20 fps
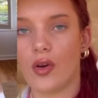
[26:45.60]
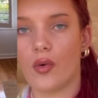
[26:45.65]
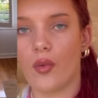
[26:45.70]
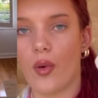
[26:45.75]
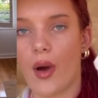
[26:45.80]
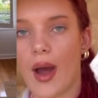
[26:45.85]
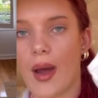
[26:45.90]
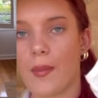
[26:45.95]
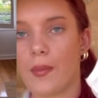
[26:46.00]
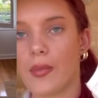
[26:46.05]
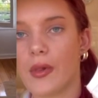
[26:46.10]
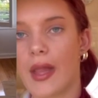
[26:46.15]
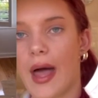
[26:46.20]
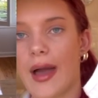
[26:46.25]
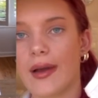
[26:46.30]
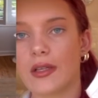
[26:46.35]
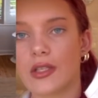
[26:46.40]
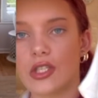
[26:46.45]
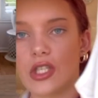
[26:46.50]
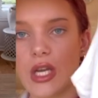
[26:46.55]
not white
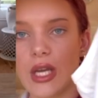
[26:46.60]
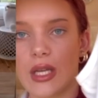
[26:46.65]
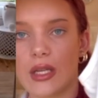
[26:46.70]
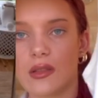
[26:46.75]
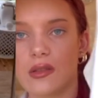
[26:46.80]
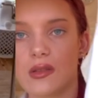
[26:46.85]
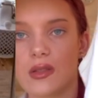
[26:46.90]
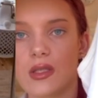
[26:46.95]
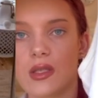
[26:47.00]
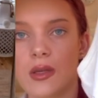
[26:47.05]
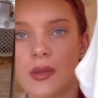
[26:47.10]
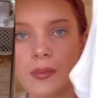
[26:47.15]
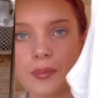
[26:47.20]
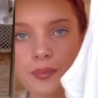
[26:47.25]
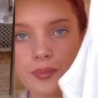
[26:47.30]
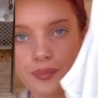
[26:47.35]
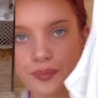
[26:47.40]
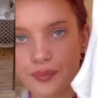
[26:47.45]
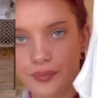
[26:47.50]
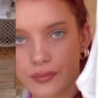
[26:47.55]
black jeans
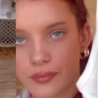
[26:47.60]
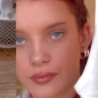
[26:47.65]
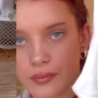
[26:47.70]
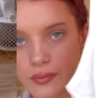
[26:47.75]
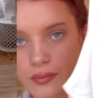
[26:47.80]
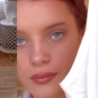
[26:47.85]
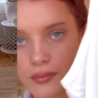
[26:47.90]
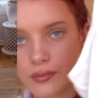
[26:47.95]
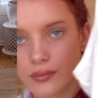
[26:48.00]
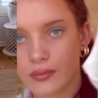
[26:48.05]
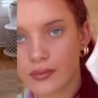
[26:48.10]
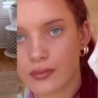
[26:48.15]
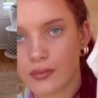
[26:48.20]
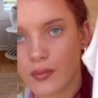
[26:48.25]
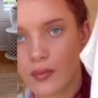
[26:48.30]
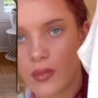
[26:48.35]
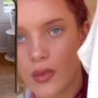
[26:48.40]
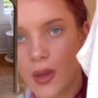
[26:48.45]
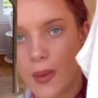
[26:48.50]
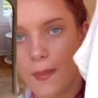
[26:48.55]

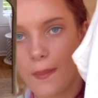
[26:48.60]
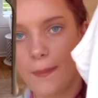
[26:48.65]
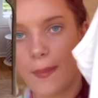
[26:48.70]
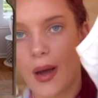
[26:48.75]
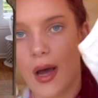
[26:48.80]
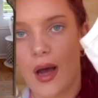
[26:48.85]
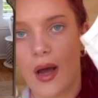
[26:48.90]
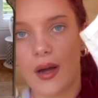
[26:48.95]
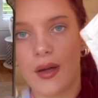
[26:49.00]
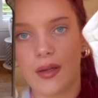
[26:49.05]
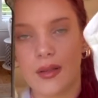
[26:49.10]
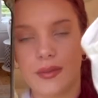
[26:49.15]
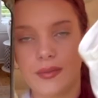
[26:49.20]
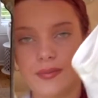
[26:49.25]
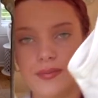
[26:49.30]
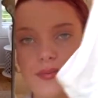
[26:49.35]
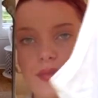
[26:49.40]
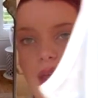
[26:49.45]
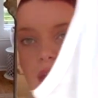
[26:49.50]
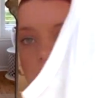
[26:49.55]
but
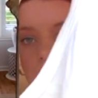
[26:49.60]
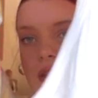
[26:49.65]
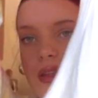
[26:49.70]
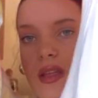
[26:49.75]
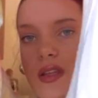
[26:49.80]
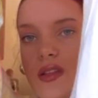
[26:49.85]
I think